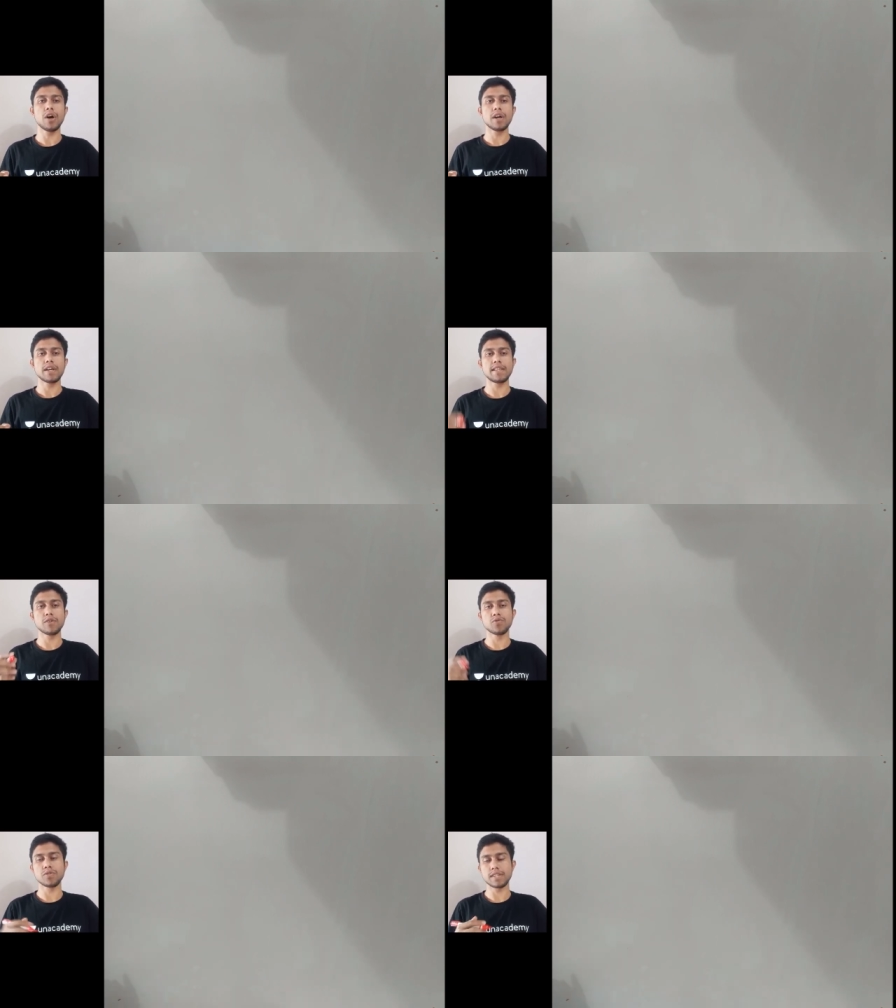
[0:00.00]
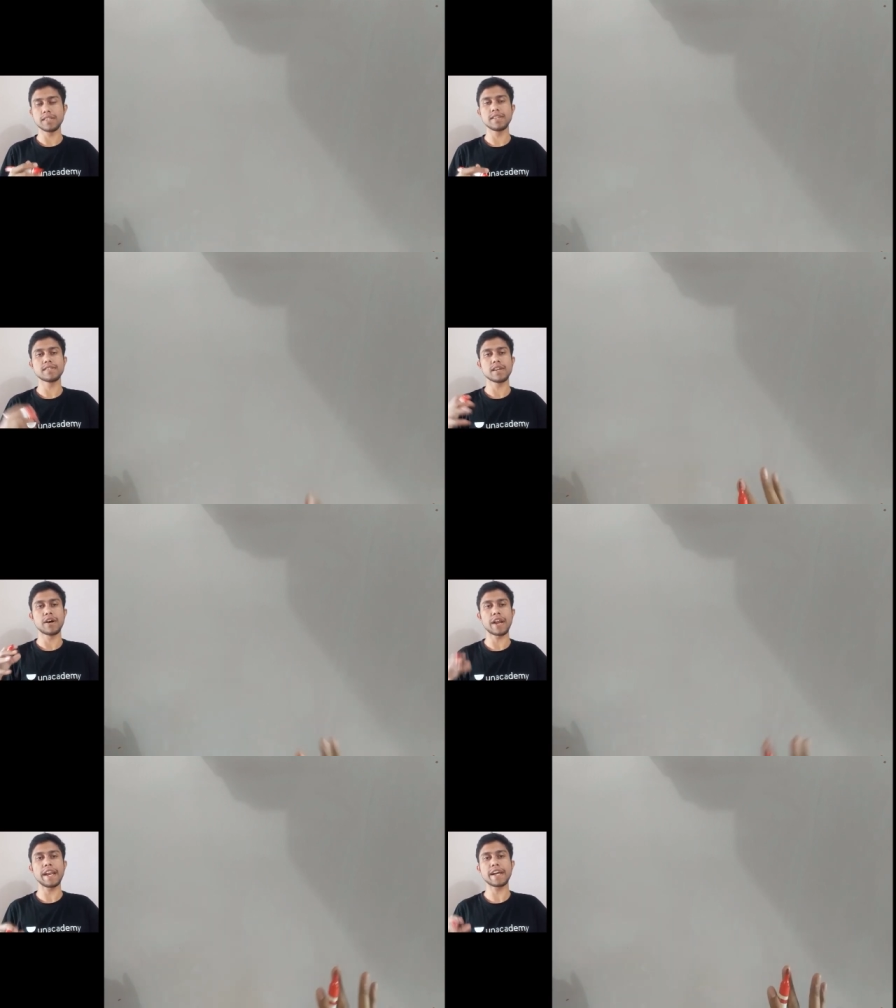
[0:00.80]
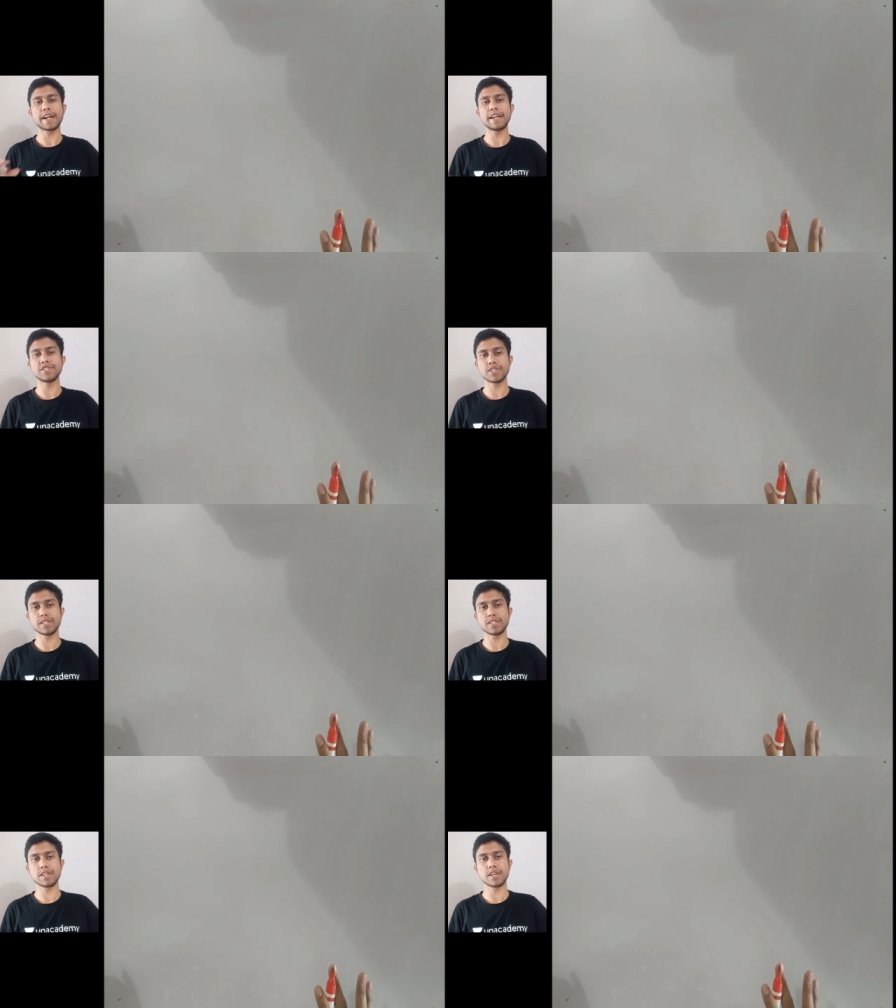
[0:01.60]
those in these rainy conditions,